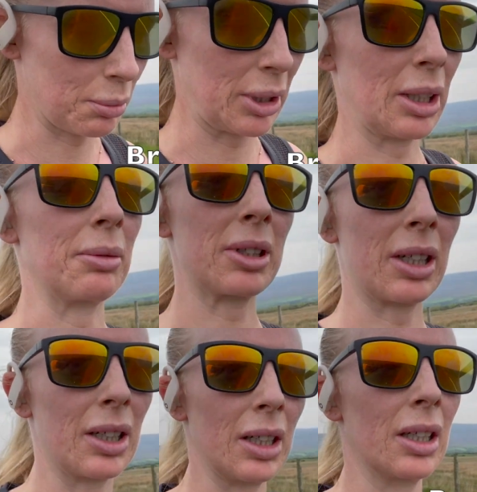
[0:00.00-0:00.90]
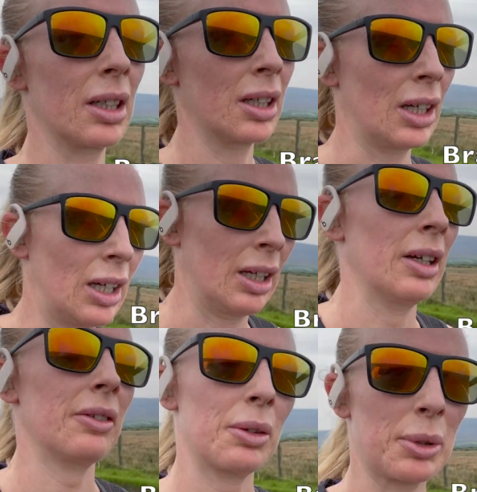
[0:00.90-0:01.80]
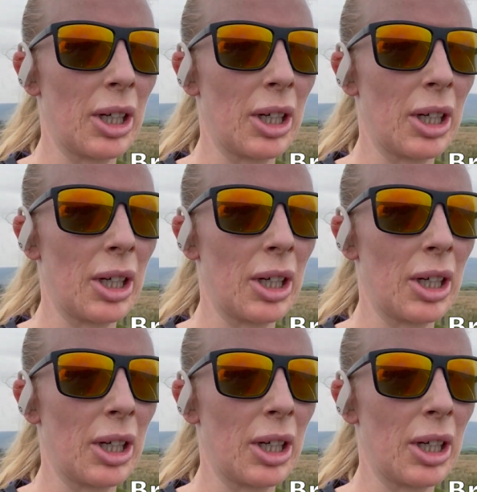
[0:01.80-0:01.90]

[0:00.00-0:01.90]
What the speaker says: My knee was hurting. Everything was